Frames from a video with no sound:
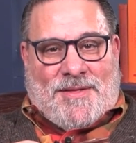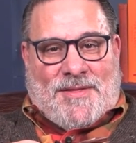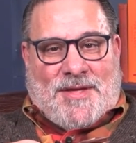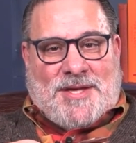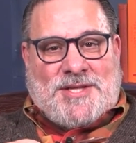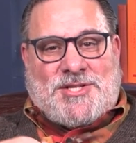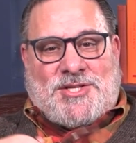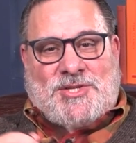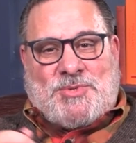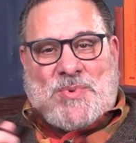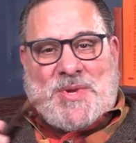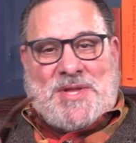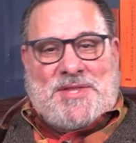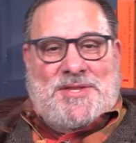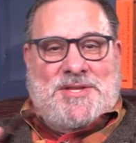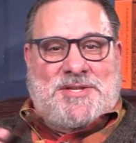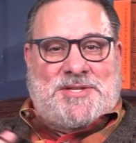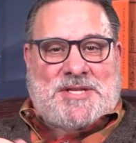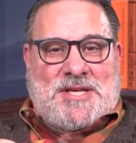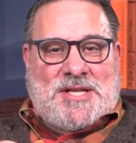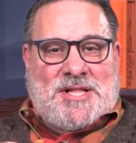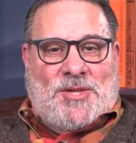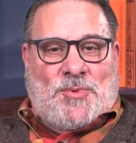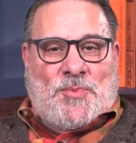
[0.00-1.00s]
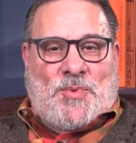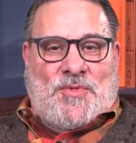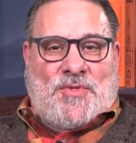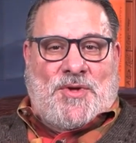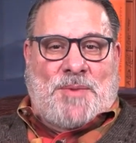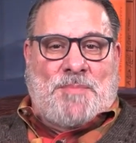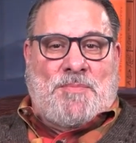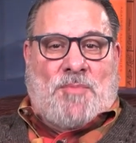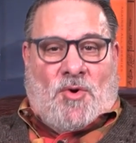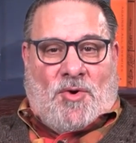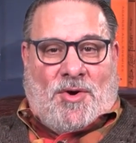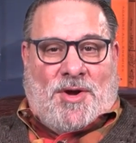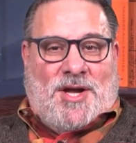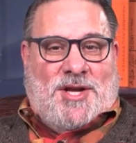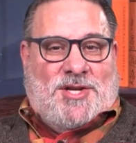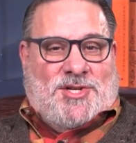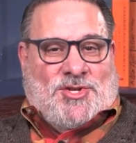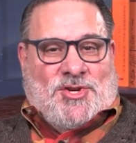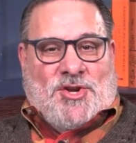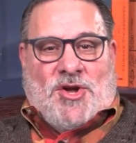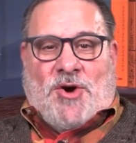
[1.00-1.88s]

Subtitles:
They sweeten the deal with their mortgage